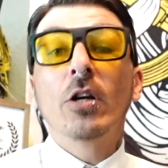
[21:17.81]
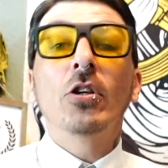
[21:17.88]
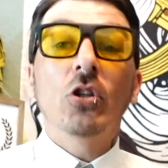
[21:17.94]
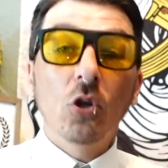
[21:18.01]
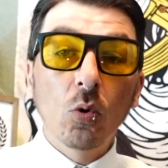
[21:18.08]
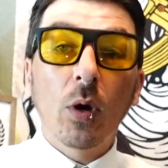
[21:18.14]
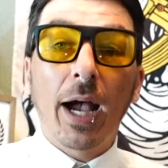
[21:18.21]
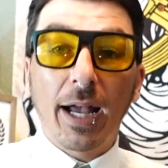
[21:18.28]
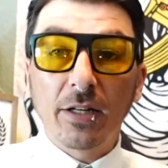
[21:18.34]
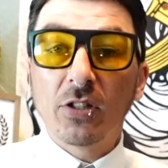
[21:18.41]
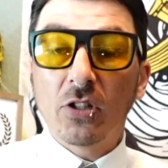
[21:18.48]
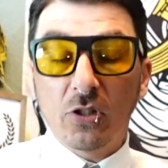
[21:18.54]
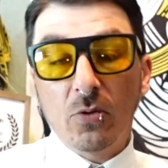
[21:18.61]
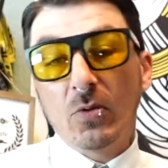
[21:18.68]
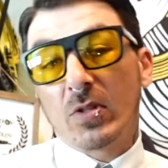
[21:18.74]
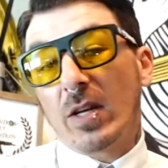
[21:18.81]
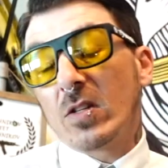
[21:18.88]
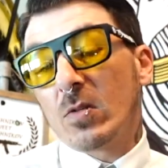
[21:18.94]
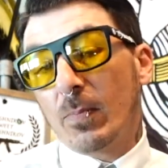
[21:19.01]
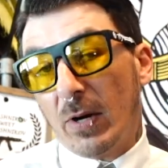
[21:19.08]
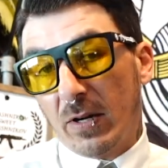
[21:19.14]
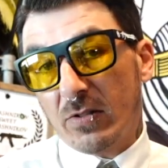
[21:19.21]
You had to use a
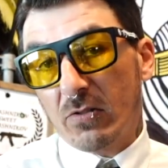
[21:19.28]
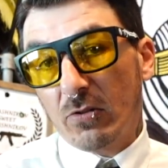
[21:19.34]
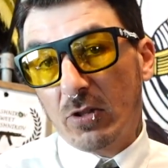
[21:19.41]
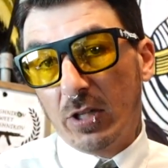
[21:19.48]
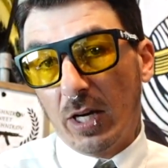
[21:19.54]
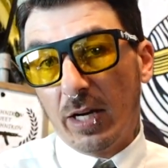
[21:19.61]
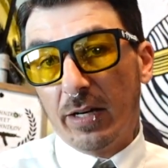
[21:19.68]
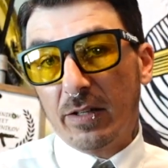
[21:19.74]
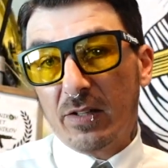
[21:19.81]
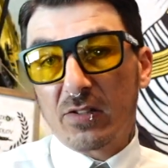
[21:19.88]
sponsored gun,